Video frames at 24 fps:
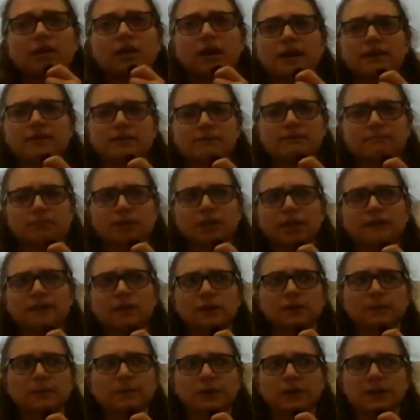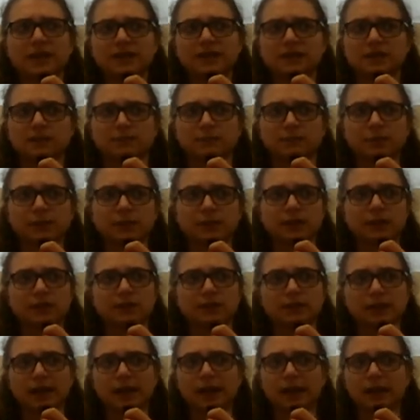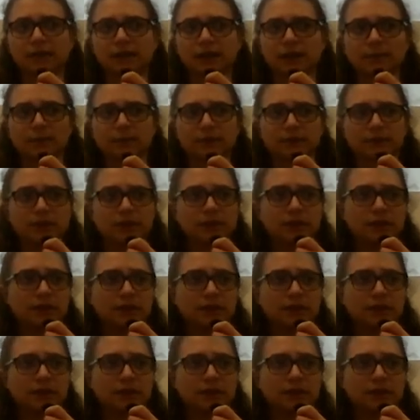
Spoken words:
I believe your book has a pretty good diagram of it.